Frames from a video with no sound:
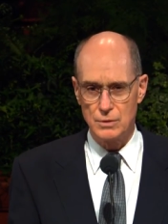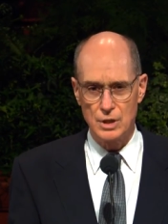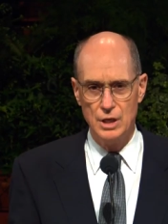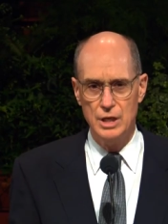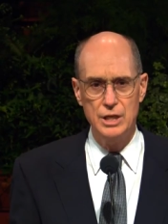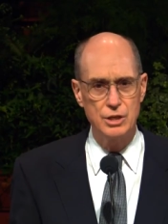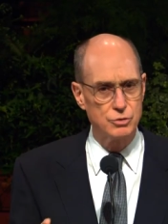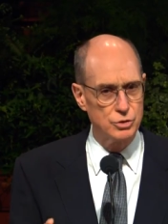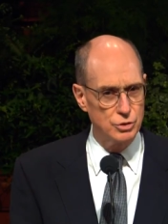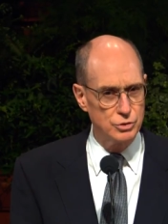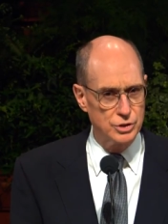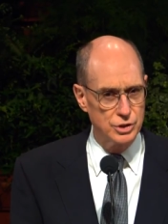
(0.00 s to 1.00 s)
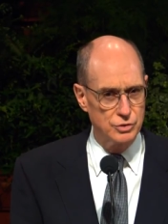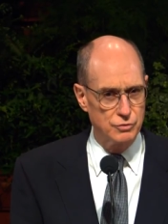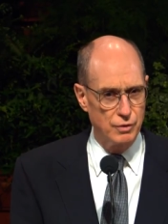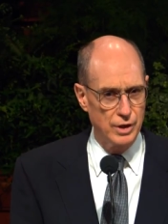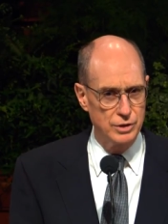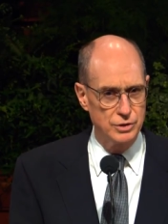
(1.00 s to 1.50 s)
He introduced his
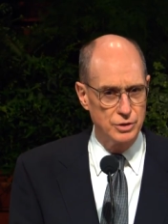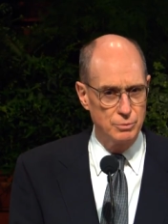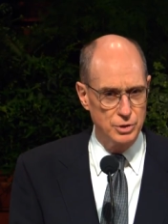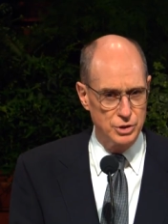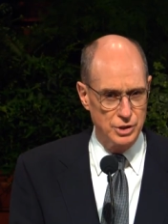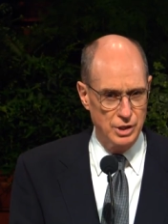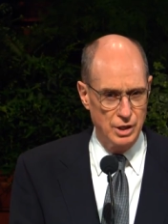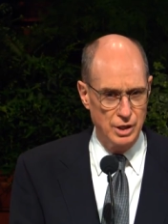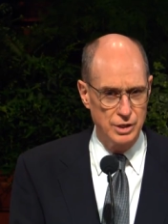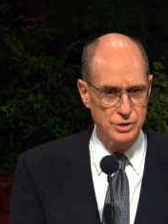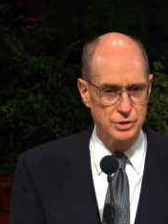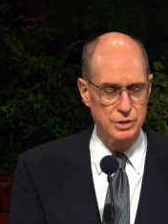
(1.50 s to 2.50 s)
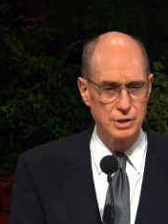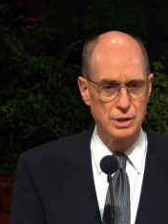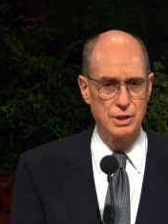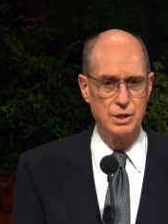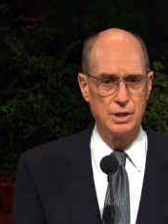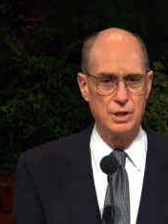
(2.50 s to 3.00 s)
friend to the missionaries.
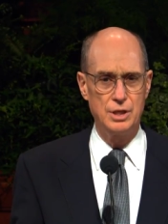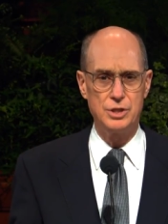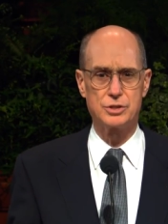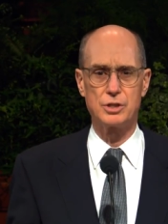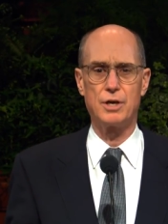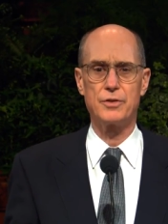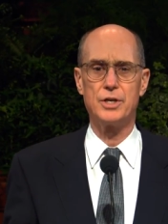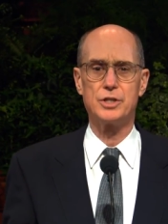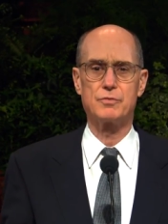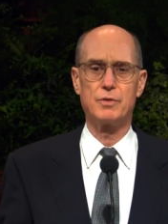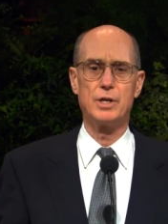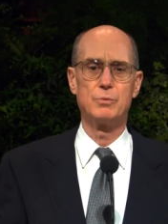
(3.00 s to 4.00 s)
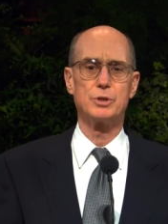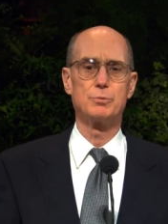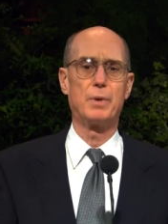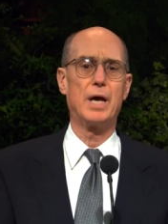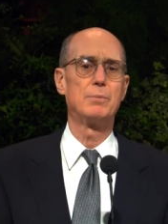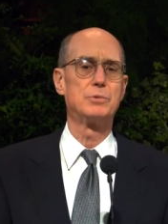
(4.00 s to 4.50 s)
He saw that his friend was
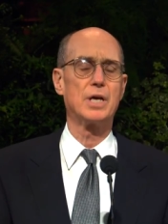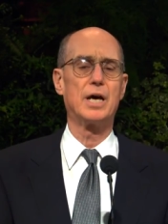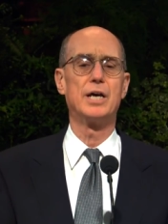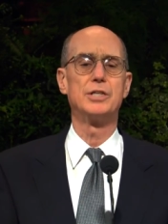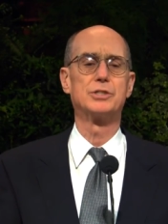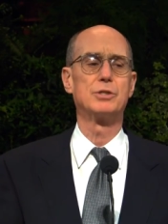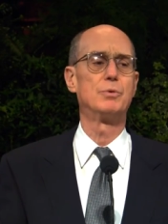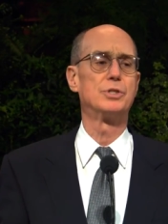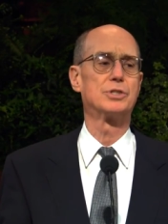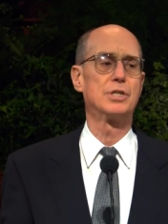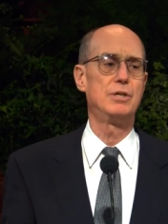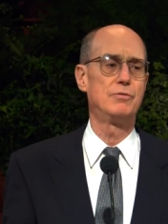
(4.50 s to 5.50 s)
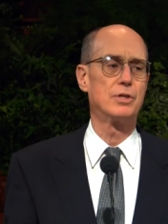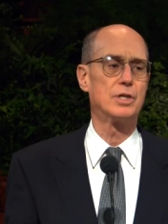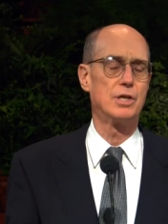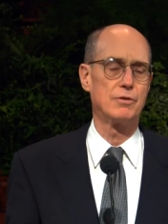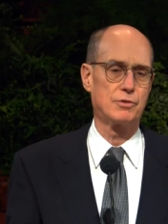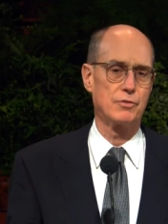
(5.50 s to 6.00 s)
baptized and received the
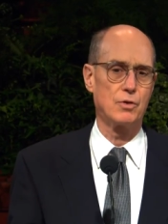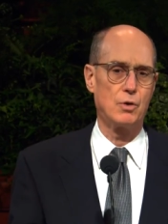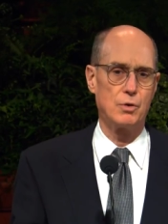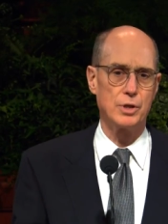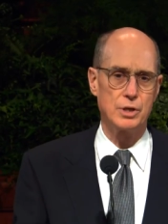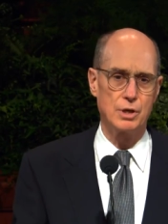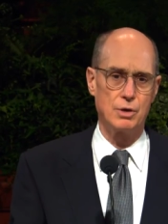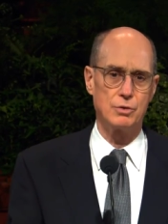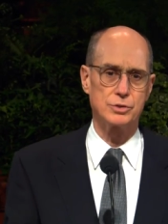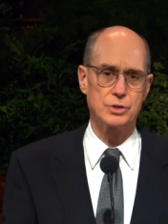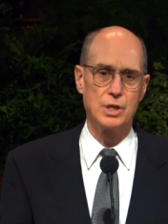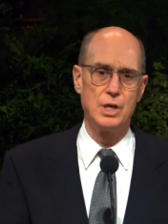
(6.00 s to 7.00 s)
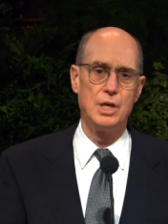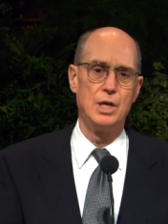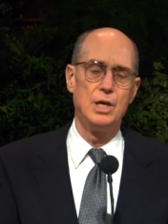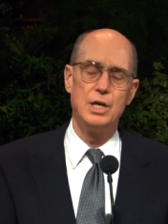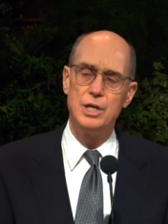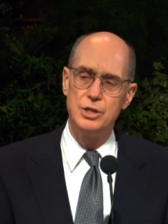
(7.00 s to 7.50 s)
gift of the Holy Ghost.
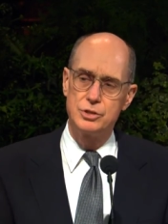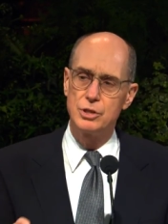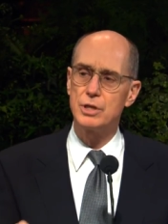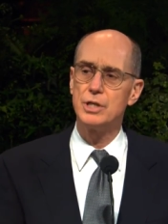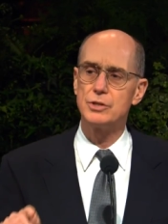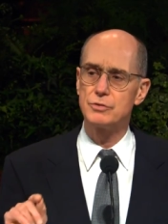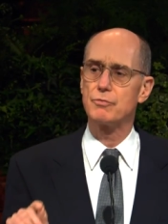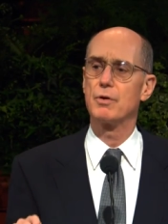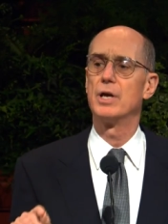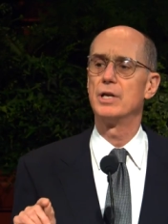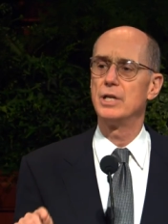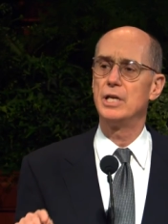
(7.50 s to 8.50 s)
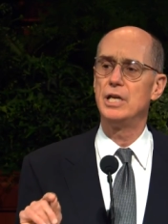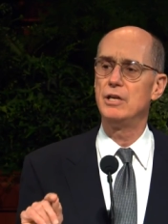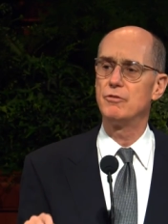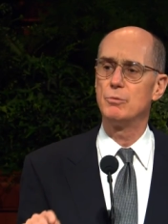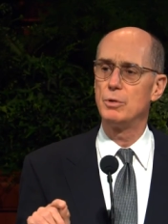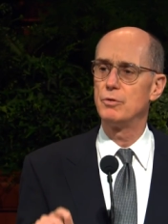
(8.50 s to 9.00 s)
He took his friend
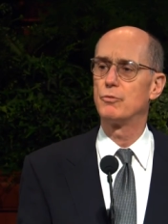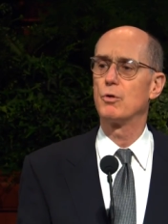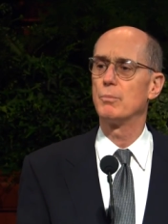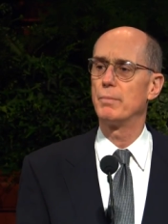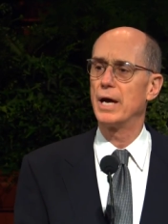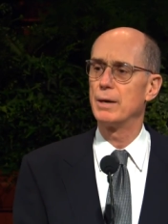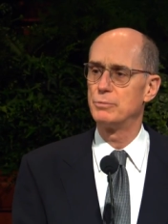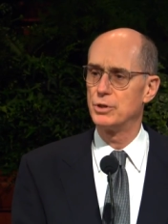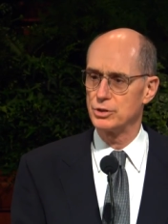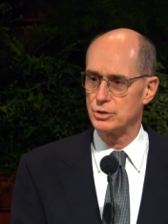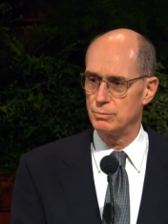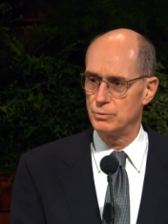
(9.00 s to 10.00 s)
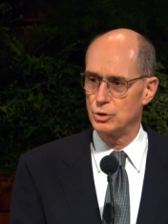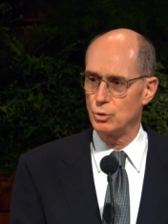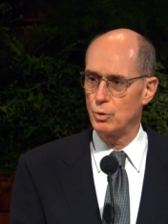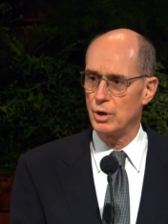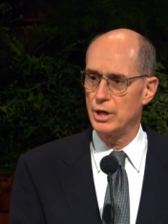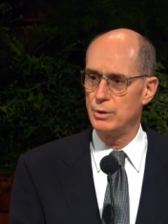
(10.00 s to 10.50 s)
even before baptism to
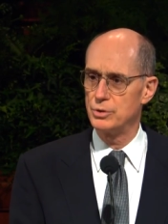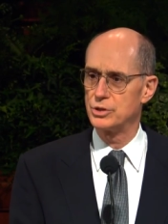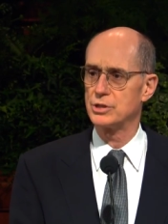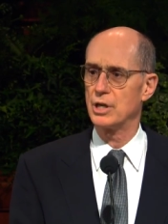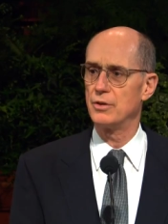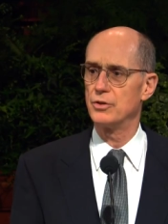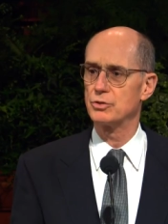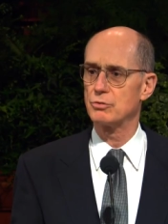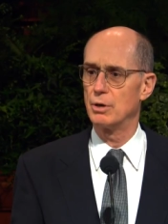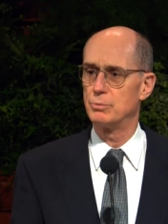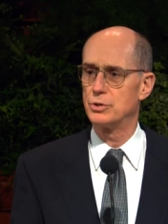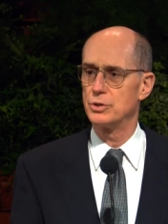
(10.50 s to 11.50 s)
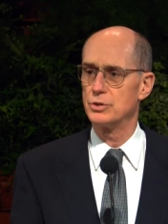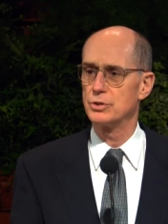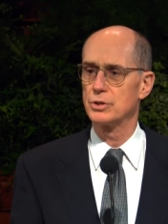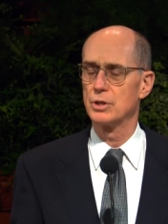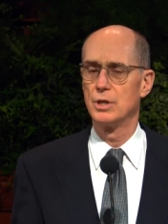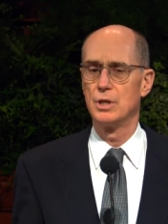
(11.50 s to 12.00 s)
where he would study the
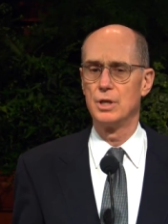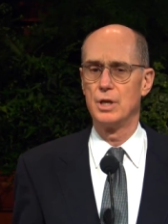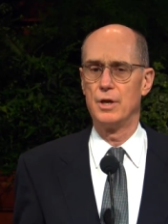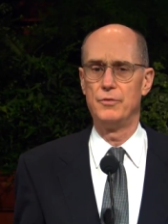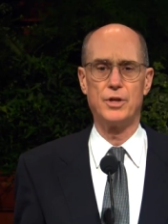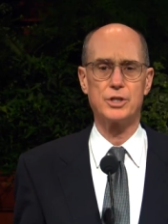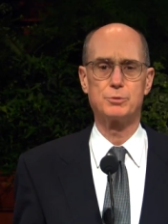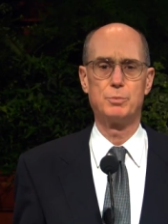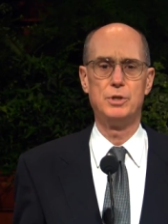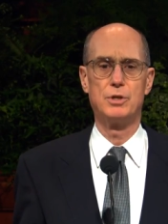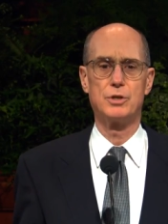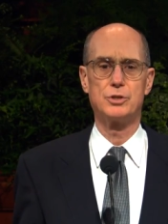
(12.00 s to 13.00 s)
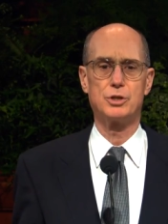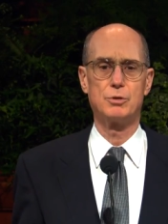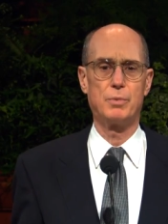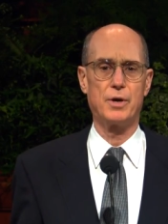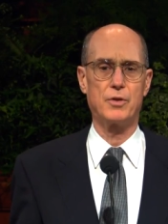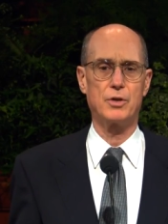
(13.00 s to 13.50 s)
scriptures and thus be nurtured
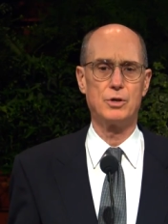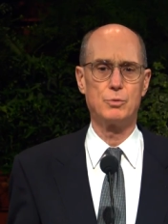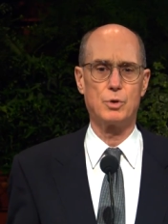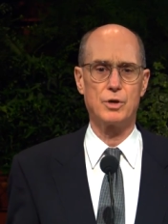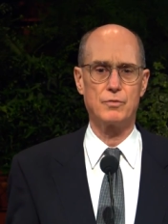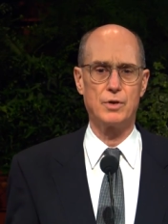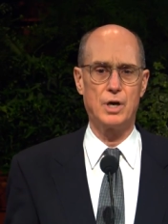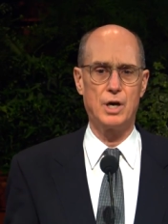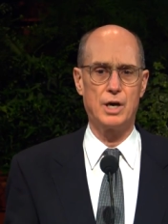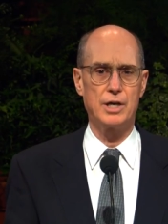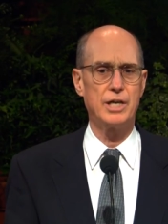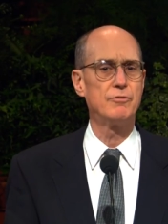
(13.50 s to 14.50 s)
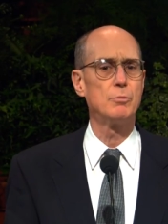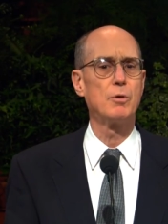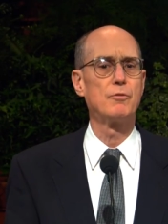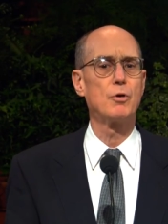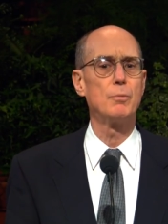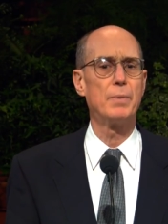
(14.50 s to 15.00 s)
by the good word of God. Even
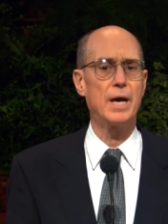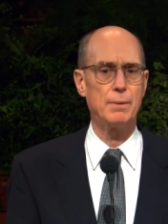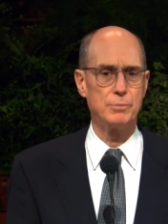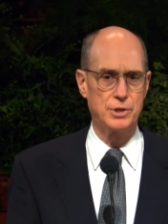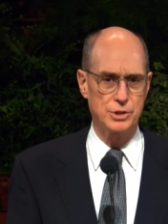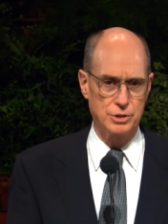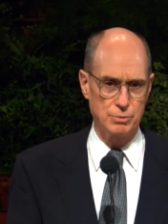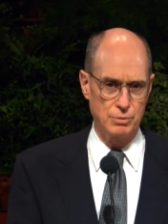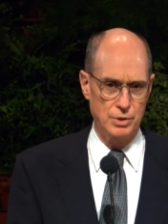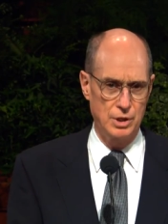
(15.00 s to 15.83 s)
before baptism,